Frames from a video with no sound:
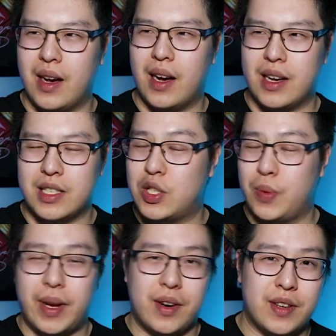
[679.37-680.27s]
uh,
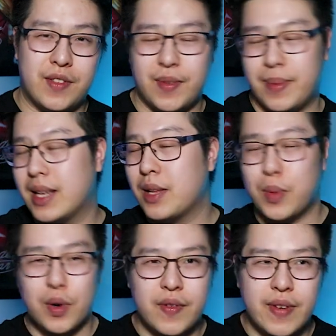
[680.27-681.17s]
superheroes from other
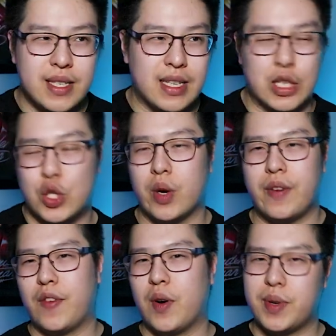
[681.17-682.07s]
movies like
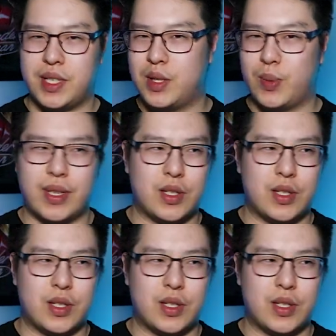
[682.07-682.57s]
join forces with